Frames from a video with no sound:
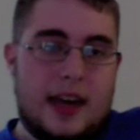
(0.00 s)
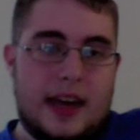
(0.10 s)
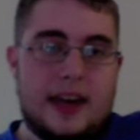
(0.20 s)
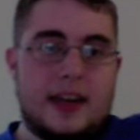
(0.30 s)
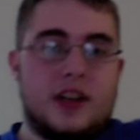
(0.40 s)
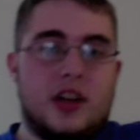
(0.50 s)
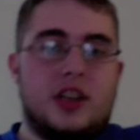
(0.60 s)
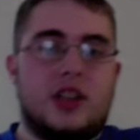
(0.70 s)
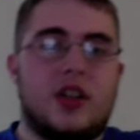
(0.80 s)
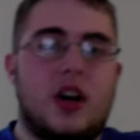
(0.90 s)
And a
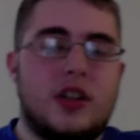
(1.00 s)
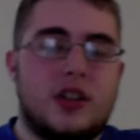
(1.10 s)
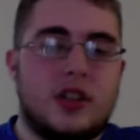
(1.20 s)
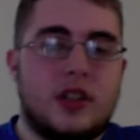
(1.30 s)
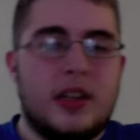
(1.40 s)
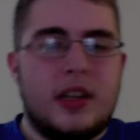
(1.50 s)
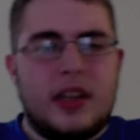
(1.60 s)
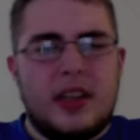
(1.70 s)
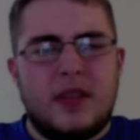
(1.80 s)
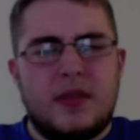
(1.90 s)
saucer.
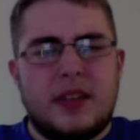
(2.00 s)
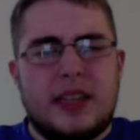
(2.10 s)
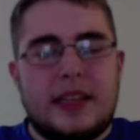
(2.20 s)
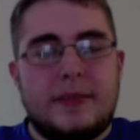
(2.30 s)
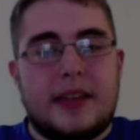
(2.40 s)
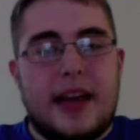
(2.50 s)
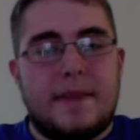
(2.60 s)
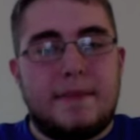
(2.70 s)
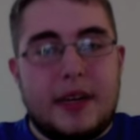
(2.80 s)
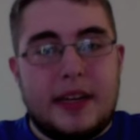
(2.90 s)
You don't really need it to be
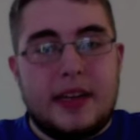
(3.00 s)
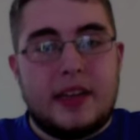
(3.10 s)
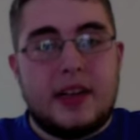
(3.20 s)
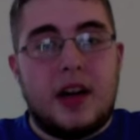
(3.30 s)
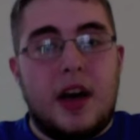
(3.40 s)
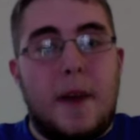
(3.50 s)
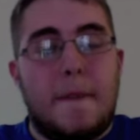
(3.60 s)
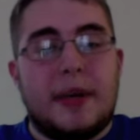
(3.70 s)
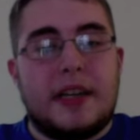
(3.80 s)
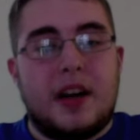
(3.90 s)
that big
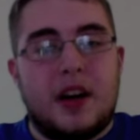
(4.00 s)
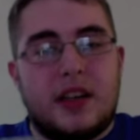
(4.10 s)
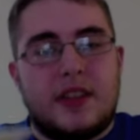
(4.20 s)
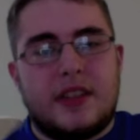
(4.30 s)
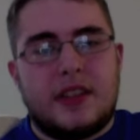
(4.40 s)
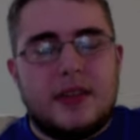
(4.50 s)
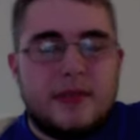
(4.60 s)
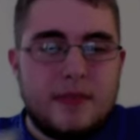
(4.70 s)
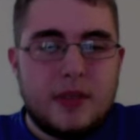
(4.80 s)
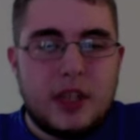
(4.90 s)
because of it's
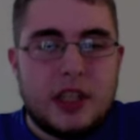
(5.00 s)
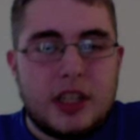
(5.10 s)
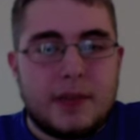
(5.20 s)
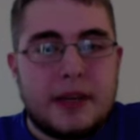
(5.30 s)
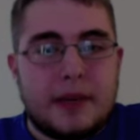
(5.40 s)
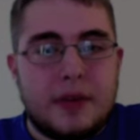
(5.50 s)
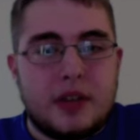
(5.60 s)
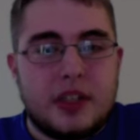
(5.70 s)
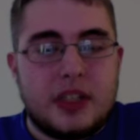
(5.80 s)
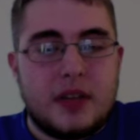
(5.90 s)
just a peanut butter
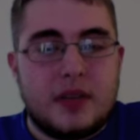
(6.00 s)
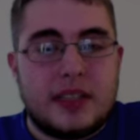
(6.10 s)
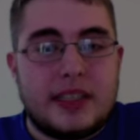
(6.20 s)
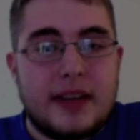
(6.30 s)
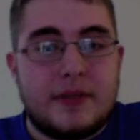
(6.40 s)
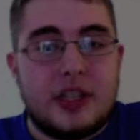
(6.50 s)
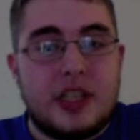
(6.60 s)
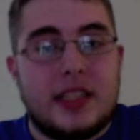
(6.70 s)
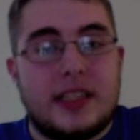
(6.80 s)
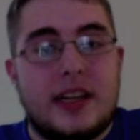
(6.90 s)
and jelly sandwich,
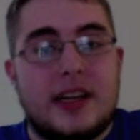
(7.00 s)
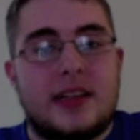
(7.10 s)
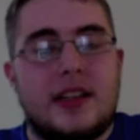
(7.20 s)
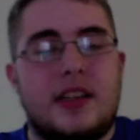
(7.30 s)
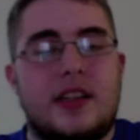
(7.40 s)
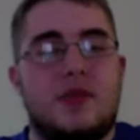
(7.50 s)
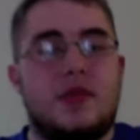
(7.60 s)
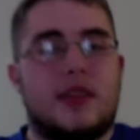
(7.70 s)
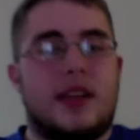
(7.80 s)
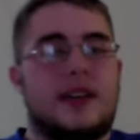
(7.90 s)
and it
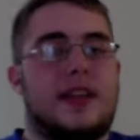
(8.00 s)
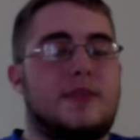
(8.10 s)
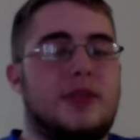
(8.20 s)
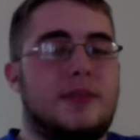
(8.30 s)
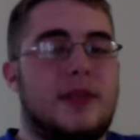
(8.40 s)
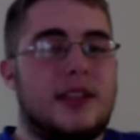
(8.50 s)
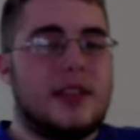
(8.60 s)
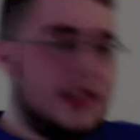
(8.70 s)
won't take up that much space.